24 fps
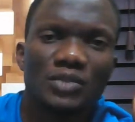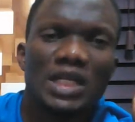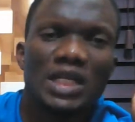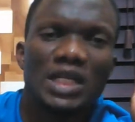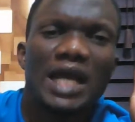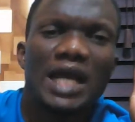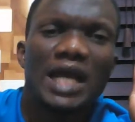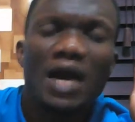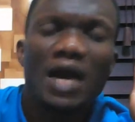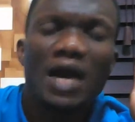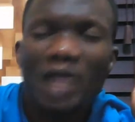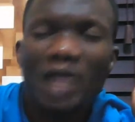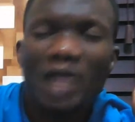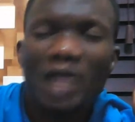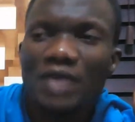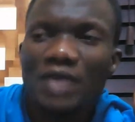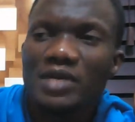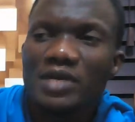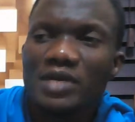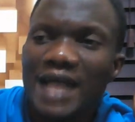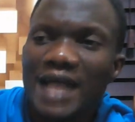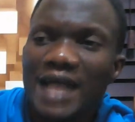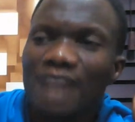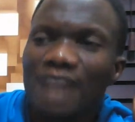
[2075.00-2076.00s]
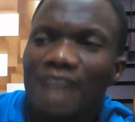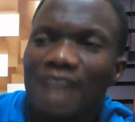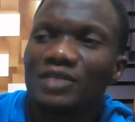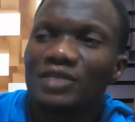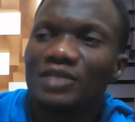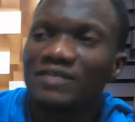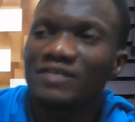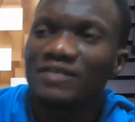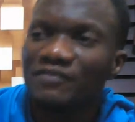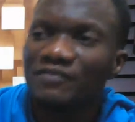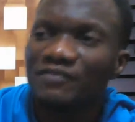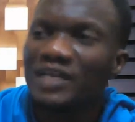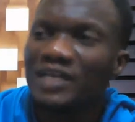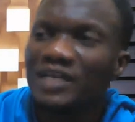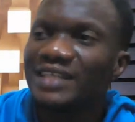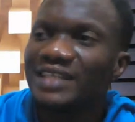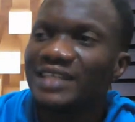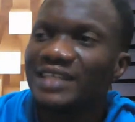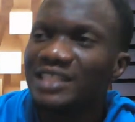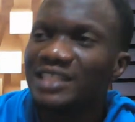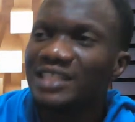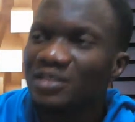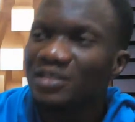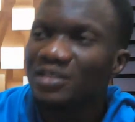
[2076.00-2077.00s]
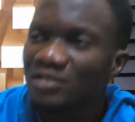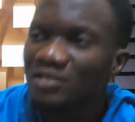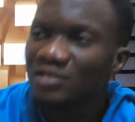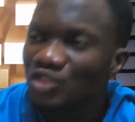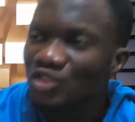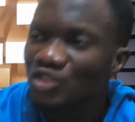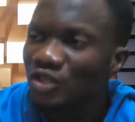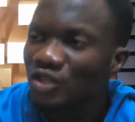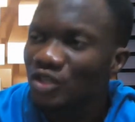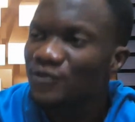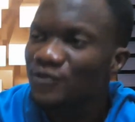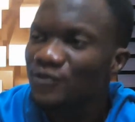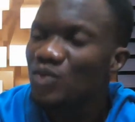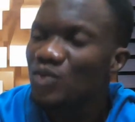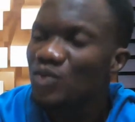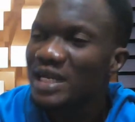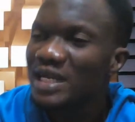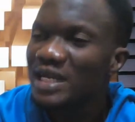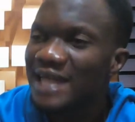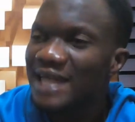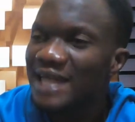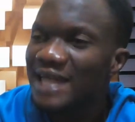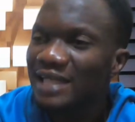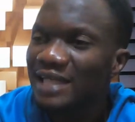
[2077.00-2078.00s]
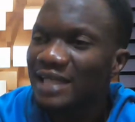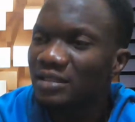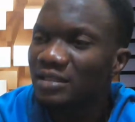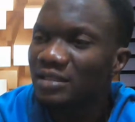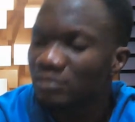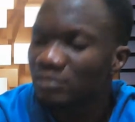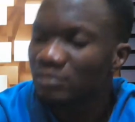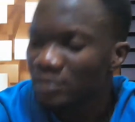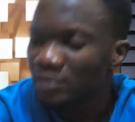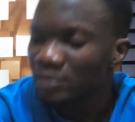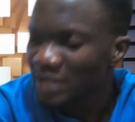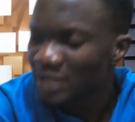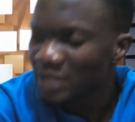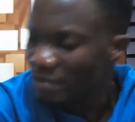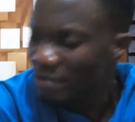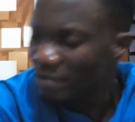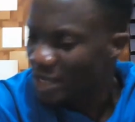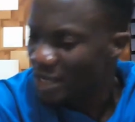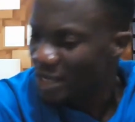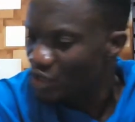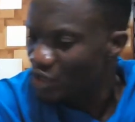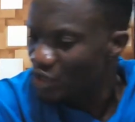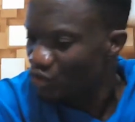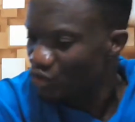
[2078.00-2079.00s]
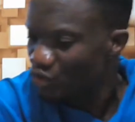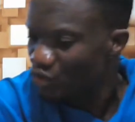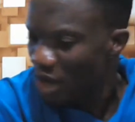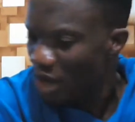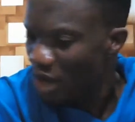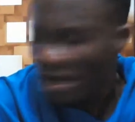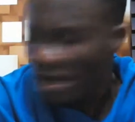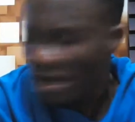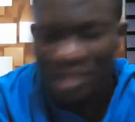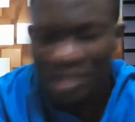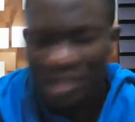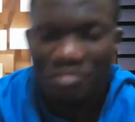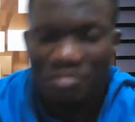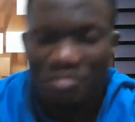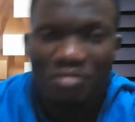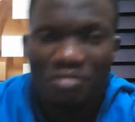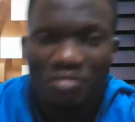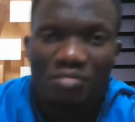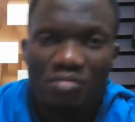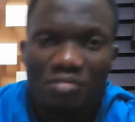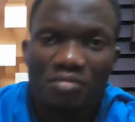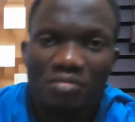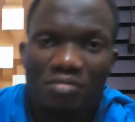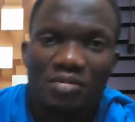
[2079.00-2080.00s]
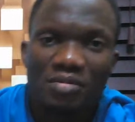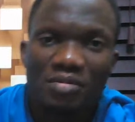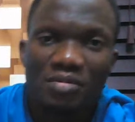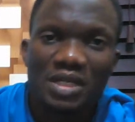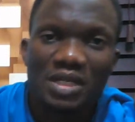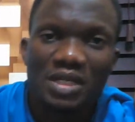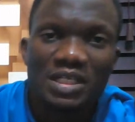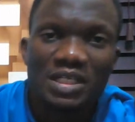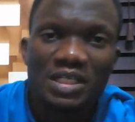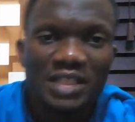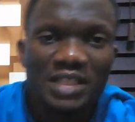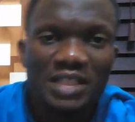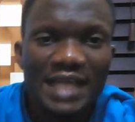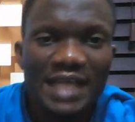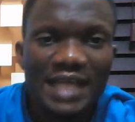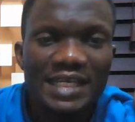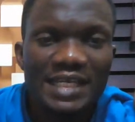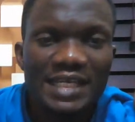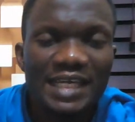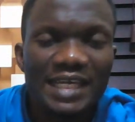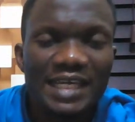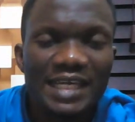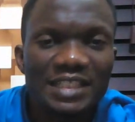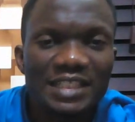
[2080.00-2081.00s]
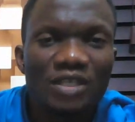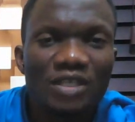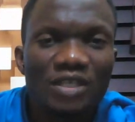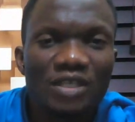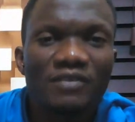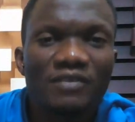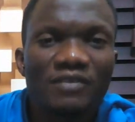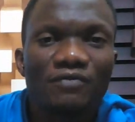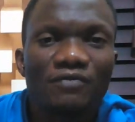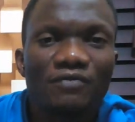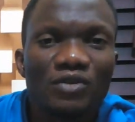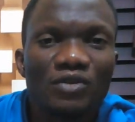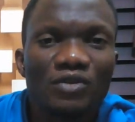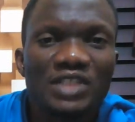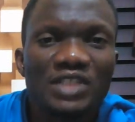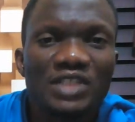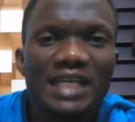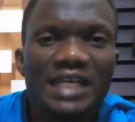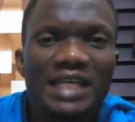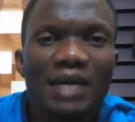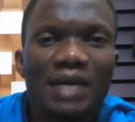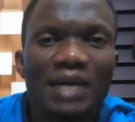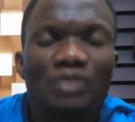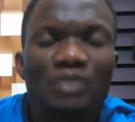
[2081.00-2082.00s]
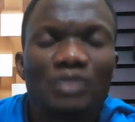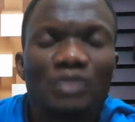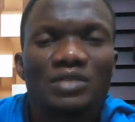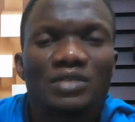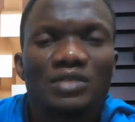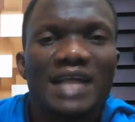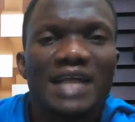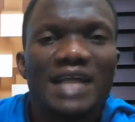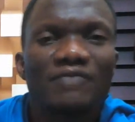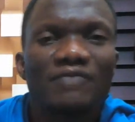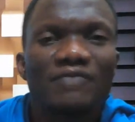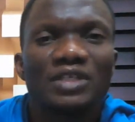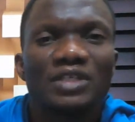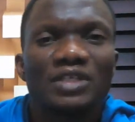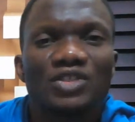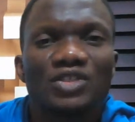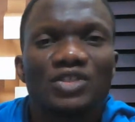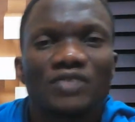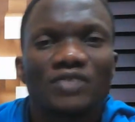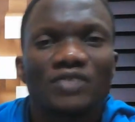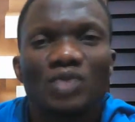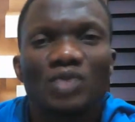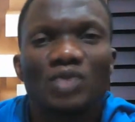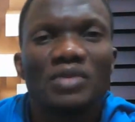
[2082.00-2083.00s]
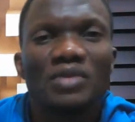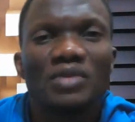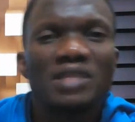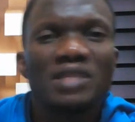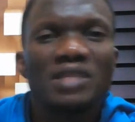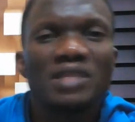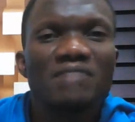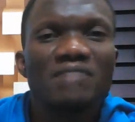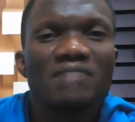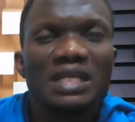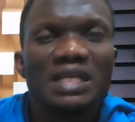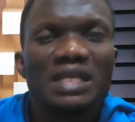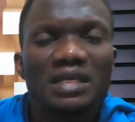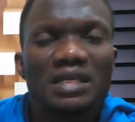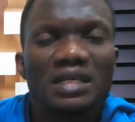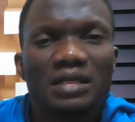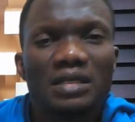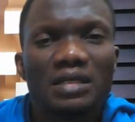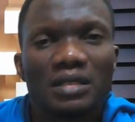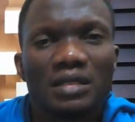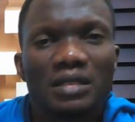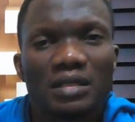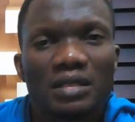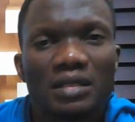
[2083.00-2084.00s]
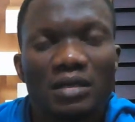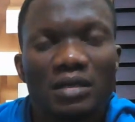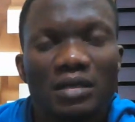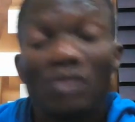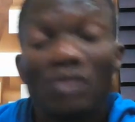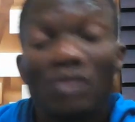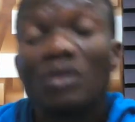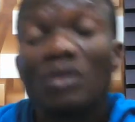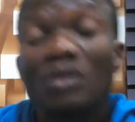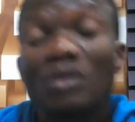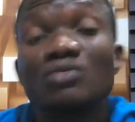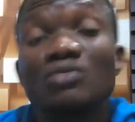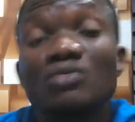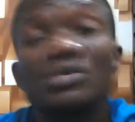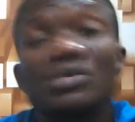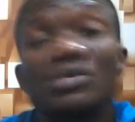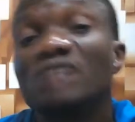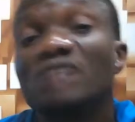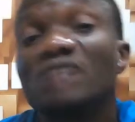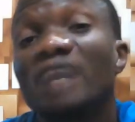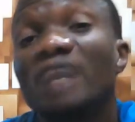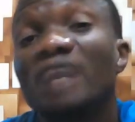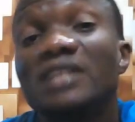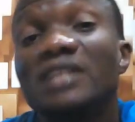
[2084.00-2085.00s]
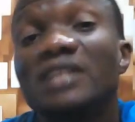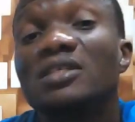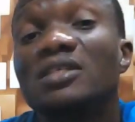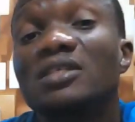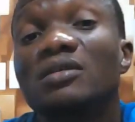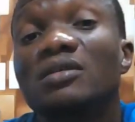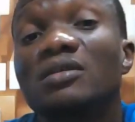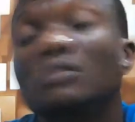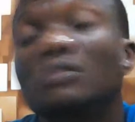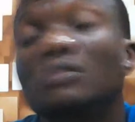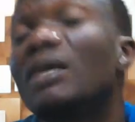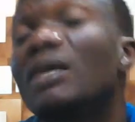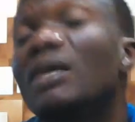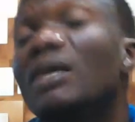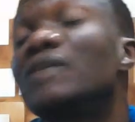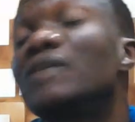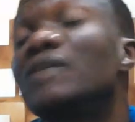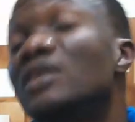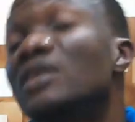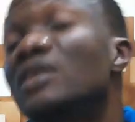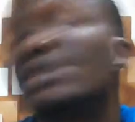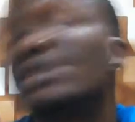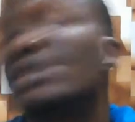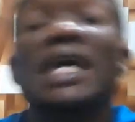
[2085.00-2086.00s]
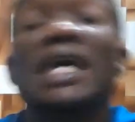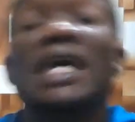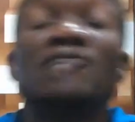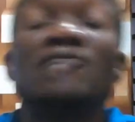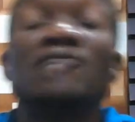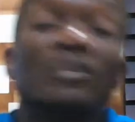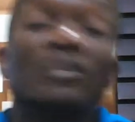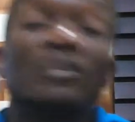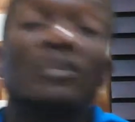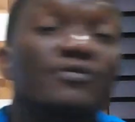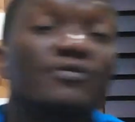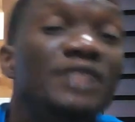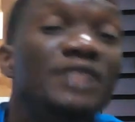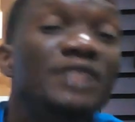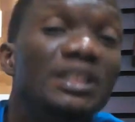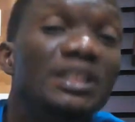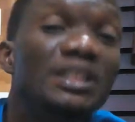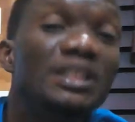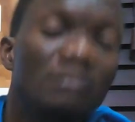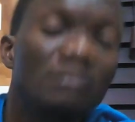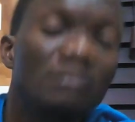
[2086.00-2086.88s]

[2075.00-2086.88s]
How can you die for the very software that can make you run? It's like the casing of a phone saying, I want to die for the software within me. You are just dying for free.